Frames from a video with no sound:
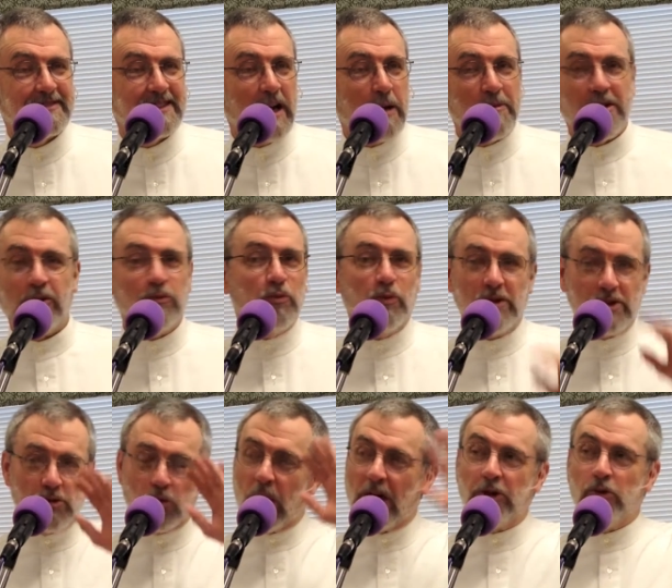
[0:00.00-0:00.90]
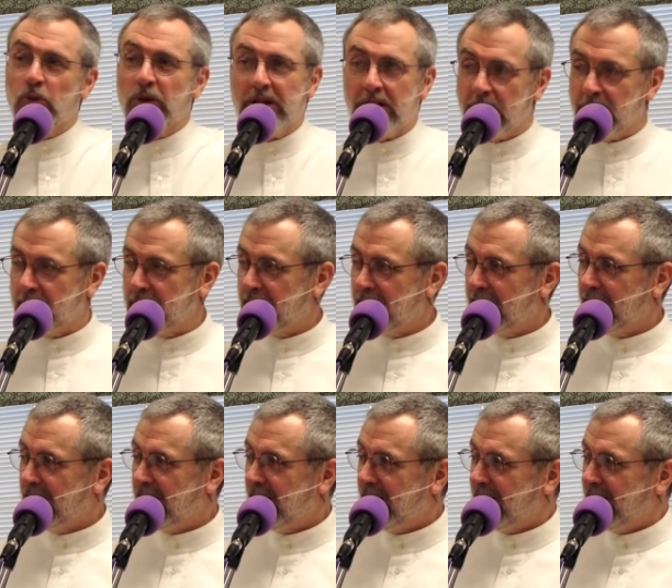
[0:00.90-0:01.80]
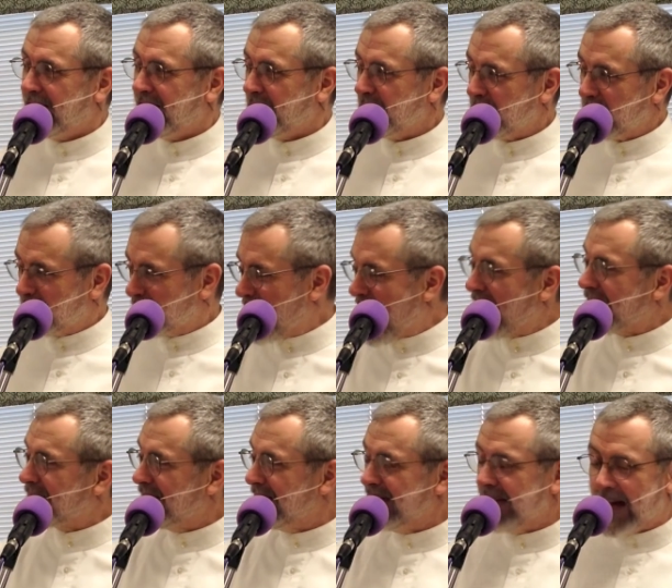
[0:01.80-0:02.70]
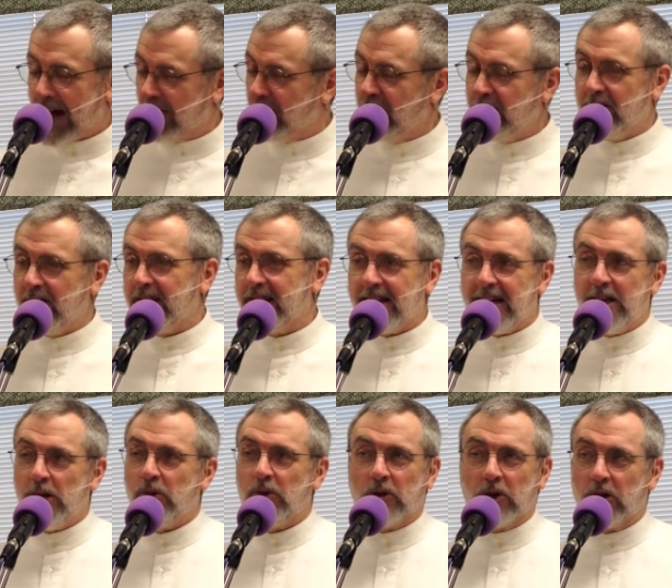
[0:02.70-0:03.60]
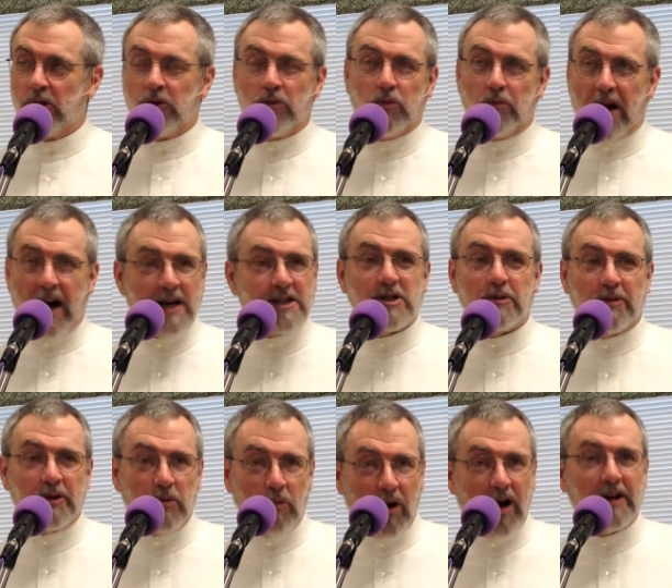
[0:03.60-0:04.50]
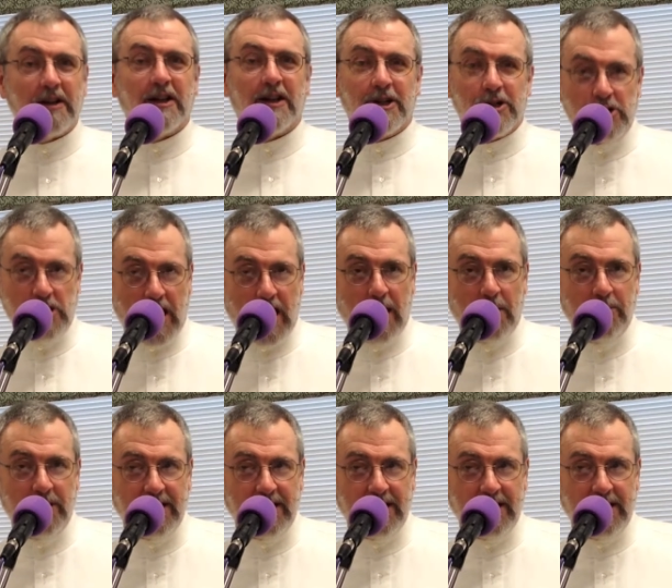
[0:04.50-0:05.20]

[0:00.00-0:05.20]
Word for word: I mean, was unreal was exactly everything that he could possibly want in a job.